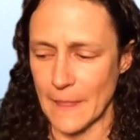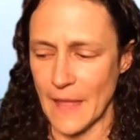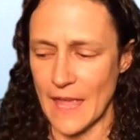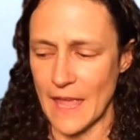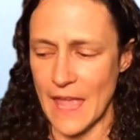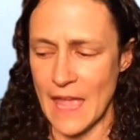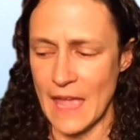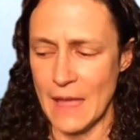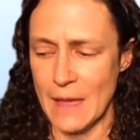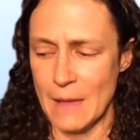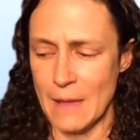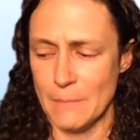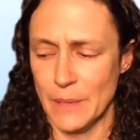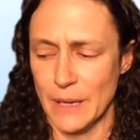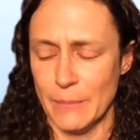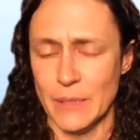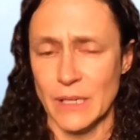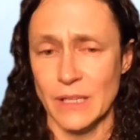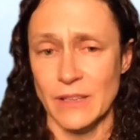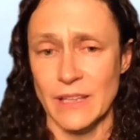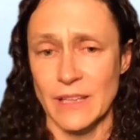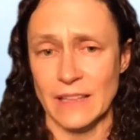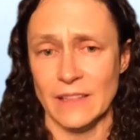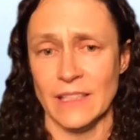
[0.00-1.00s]
But I'm
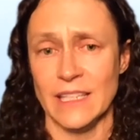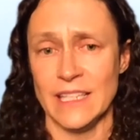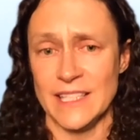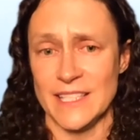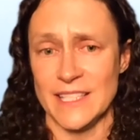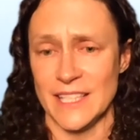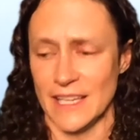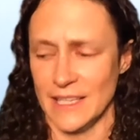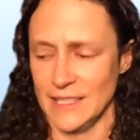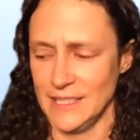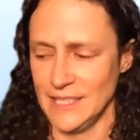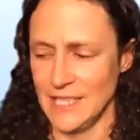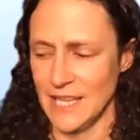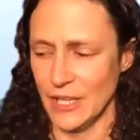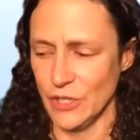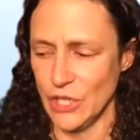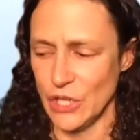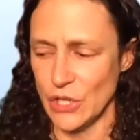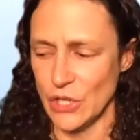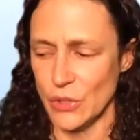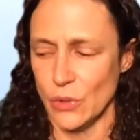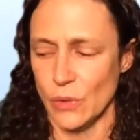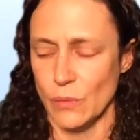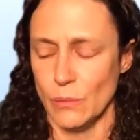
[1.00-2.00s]
going to let Lisa tell
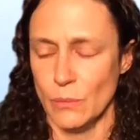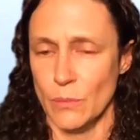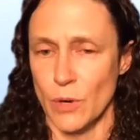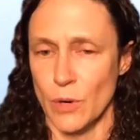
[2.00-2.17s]
you